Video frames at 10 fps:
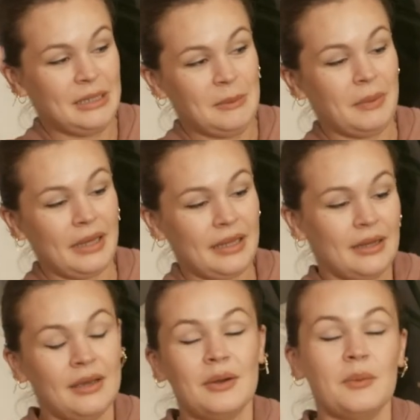But
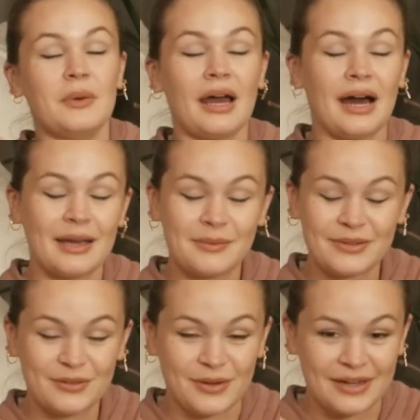what I
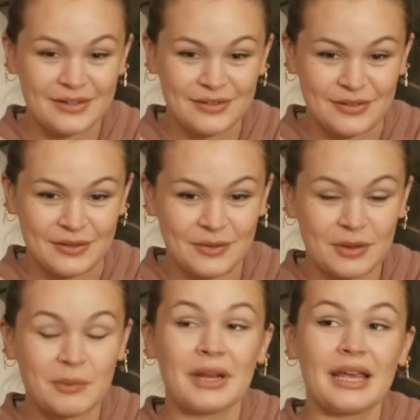was trying to do,
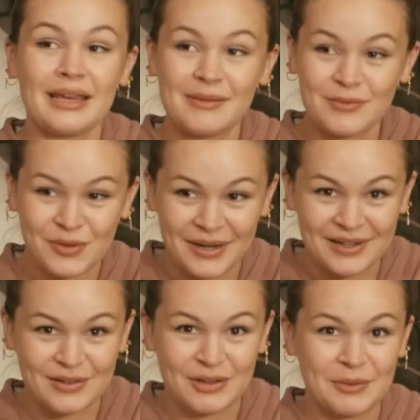or what I am trying
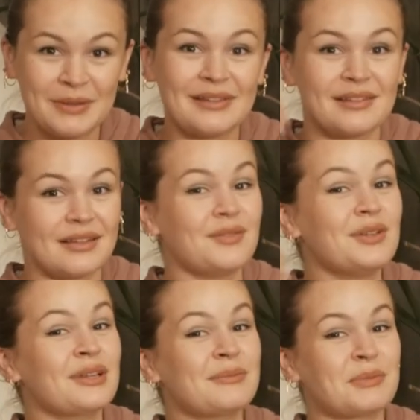to do, is live a
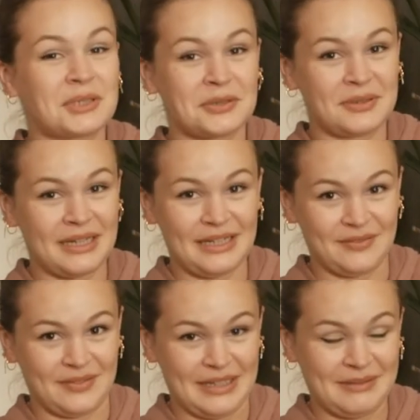little more
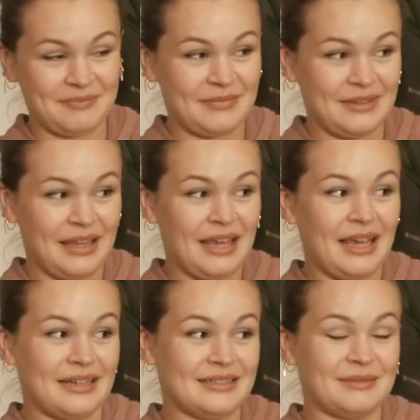creatively.
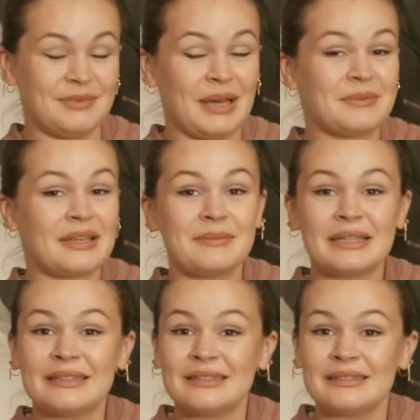And sometimes that
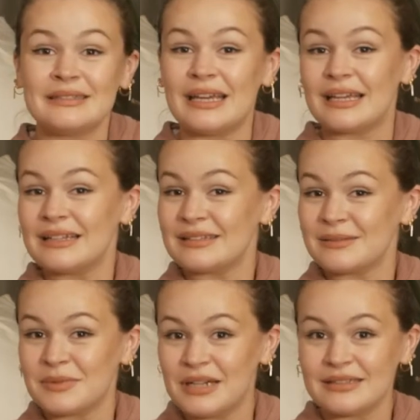means taking
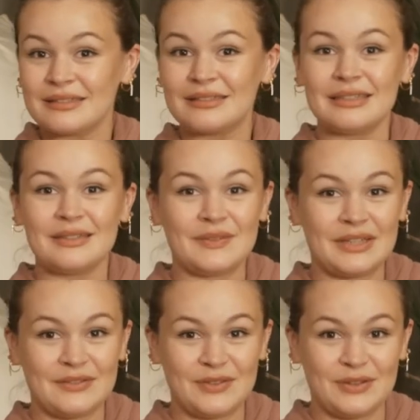some risks, even
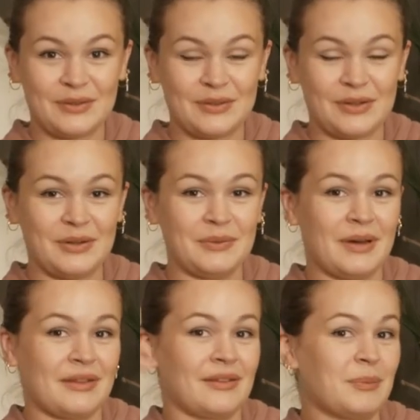if you don't know
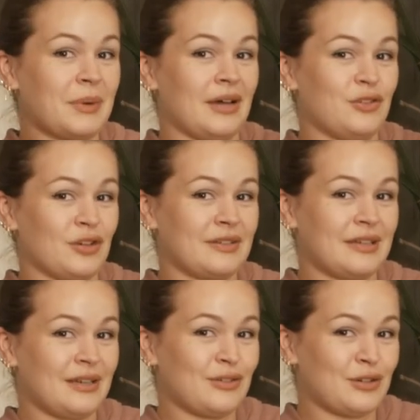whether the project's
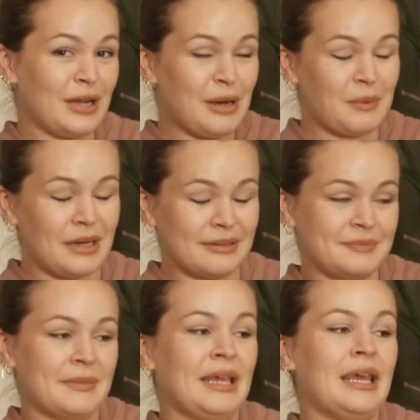going to turn out well.
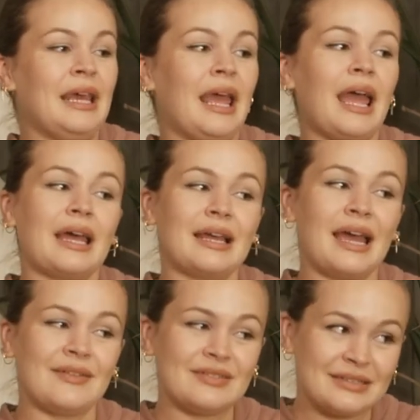And I
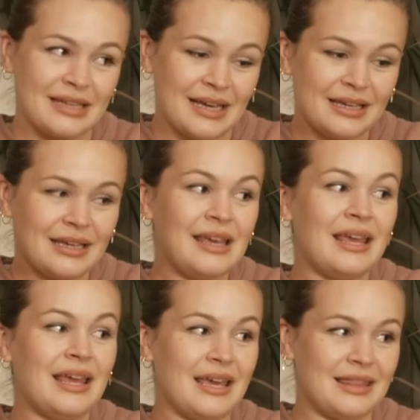have to say,
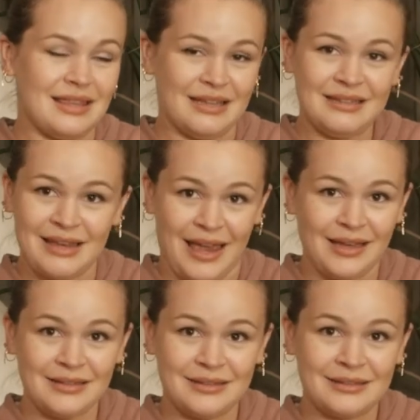in this
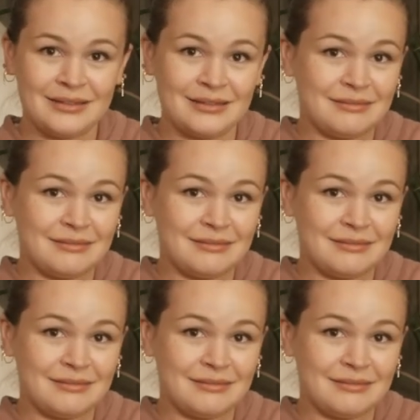case,